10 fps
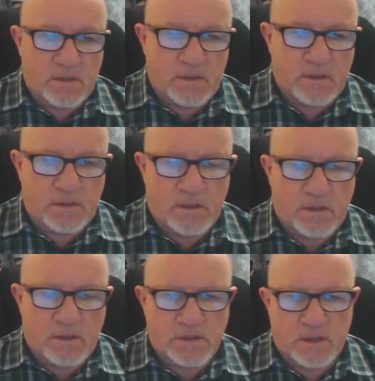
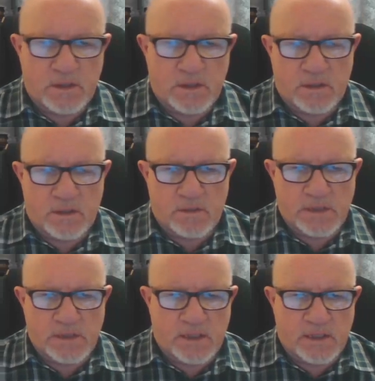Nice
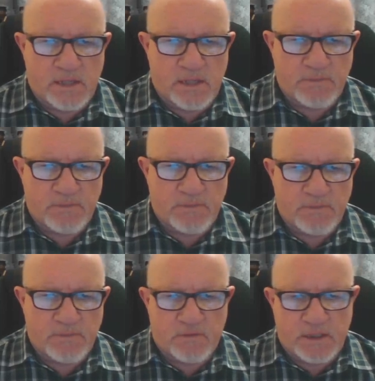attacking game he's playing
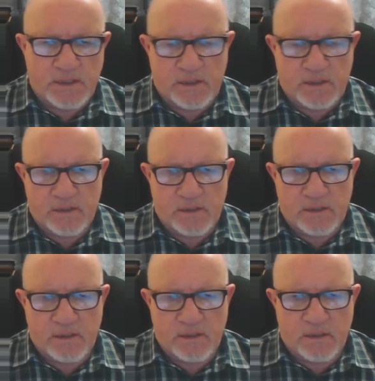already.
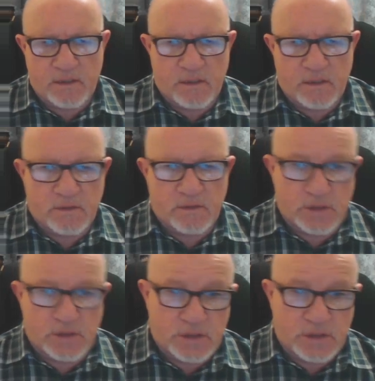
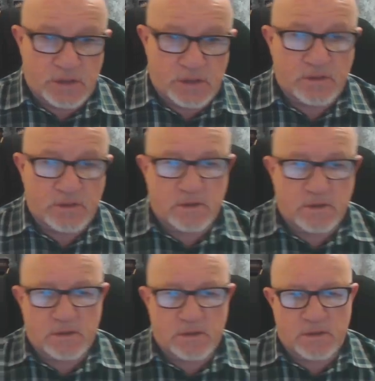g6, knight
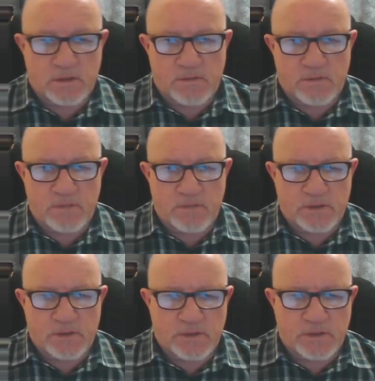c3, bishop
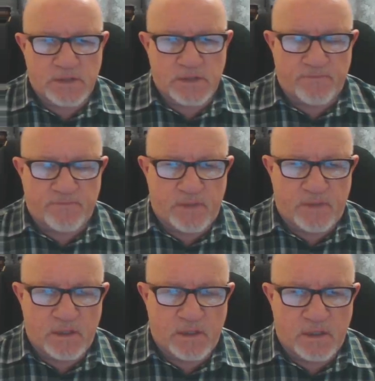g7,
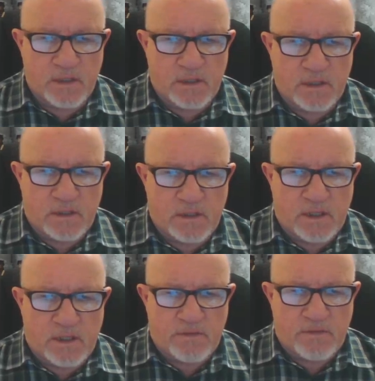knight
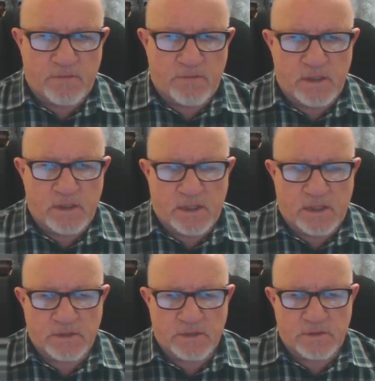f3,
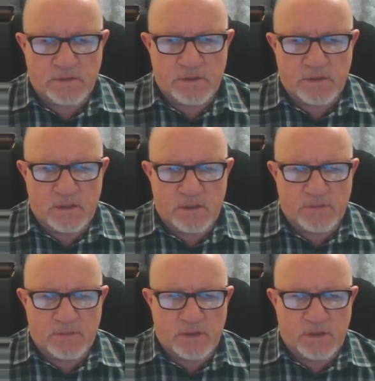castles,
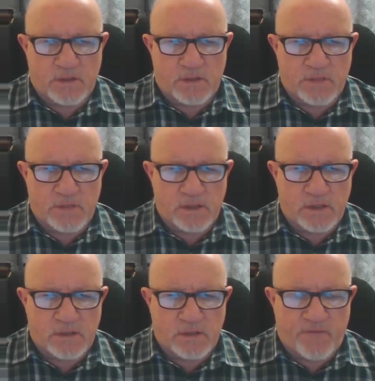bishop d3 and
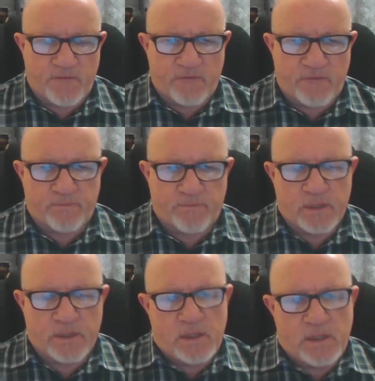d5.
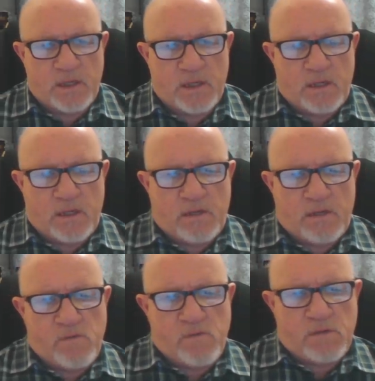
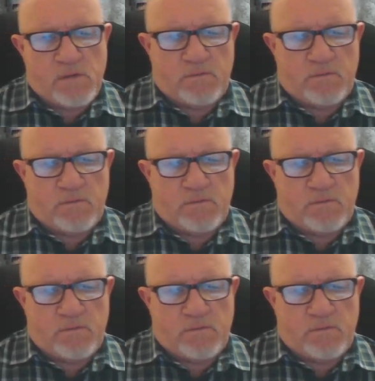Well,